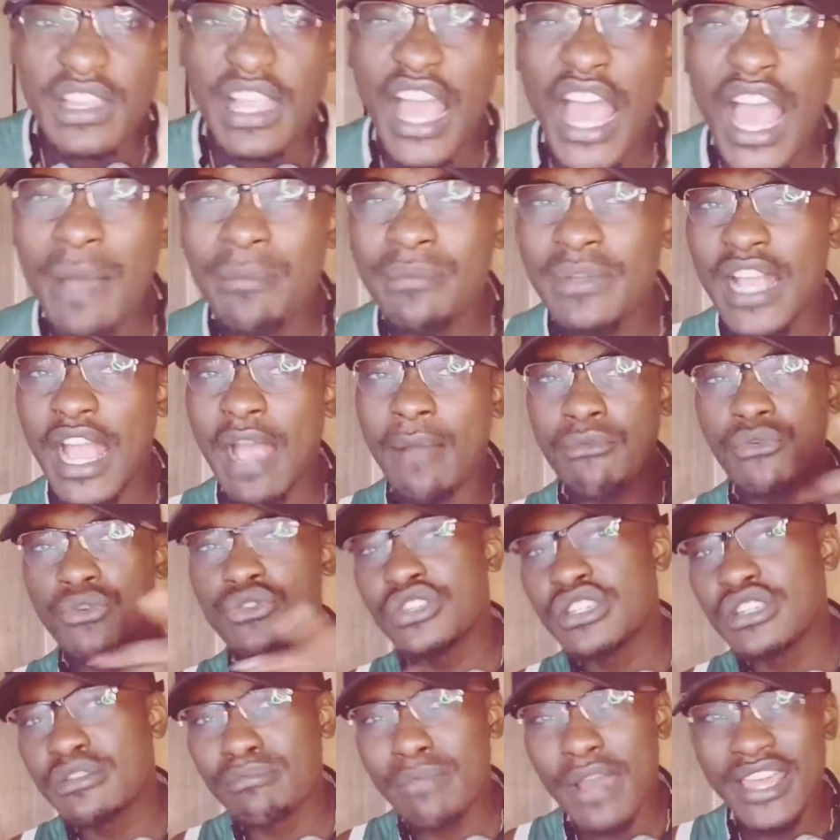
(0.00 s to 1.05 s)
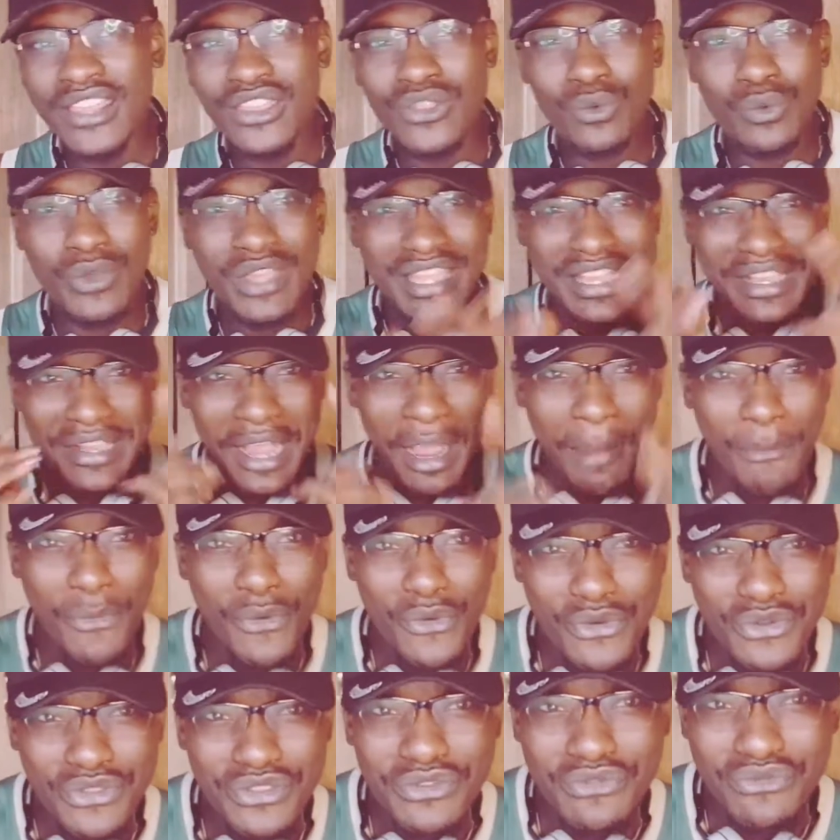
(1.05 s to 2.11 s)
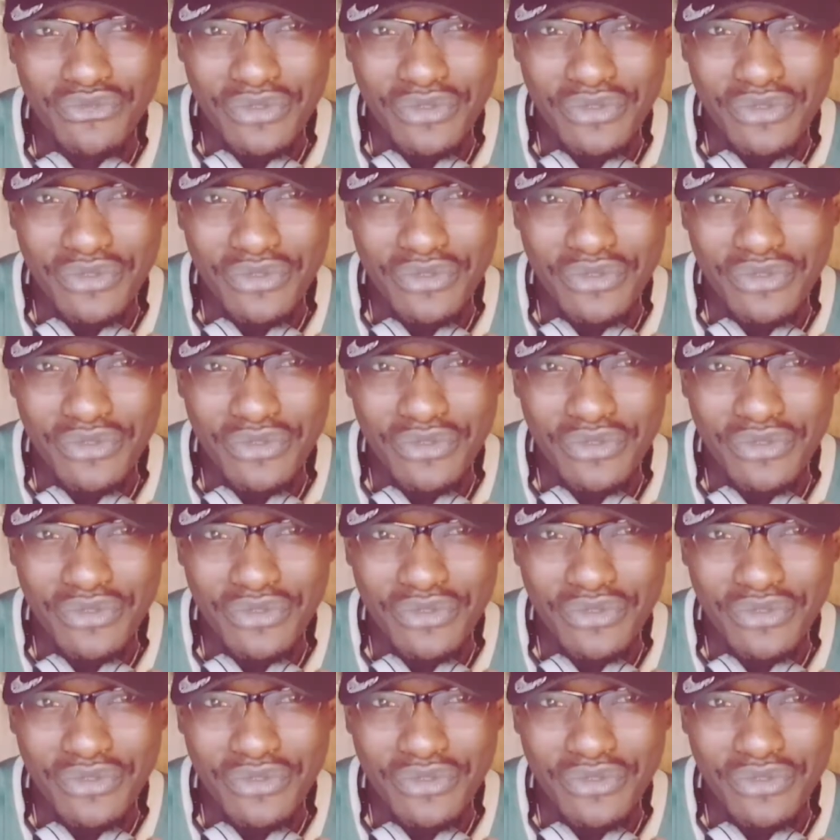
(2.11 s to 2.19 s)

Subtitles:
I'm Cameroonian, by the way, Cameroonian